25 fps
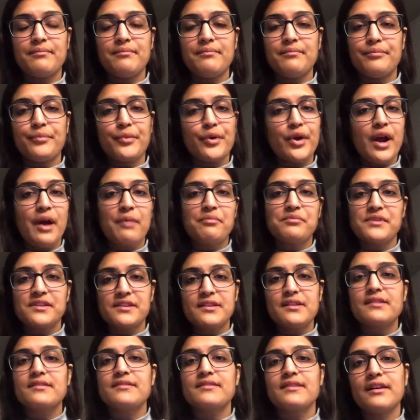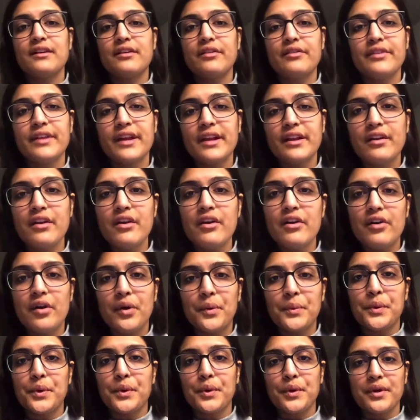perhaps it's a style they
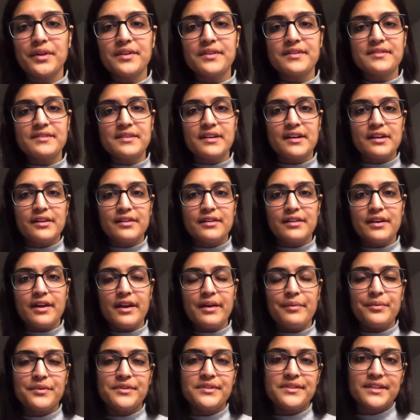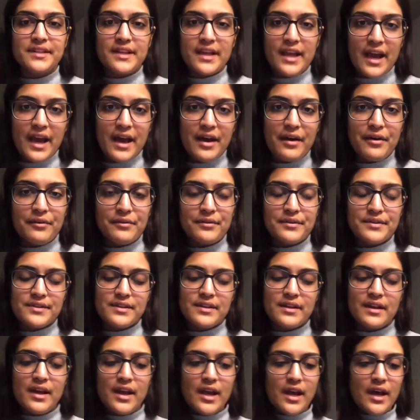know or it's a style they're able to count.
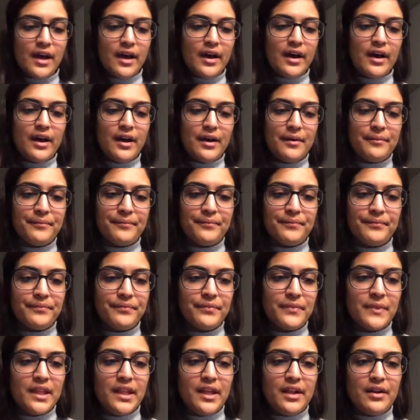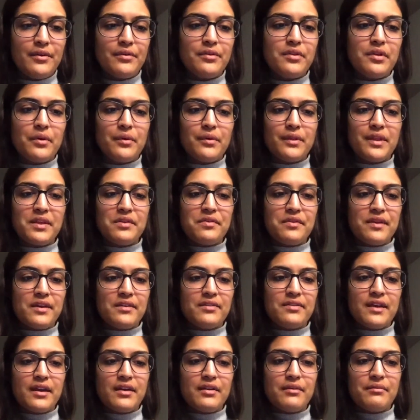The only
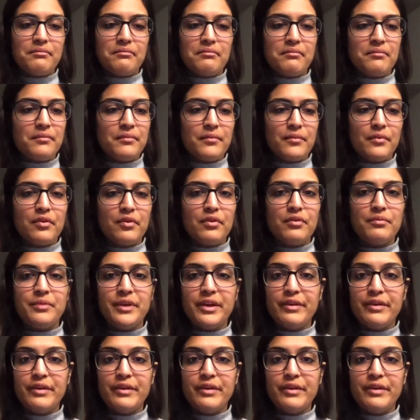thing that could be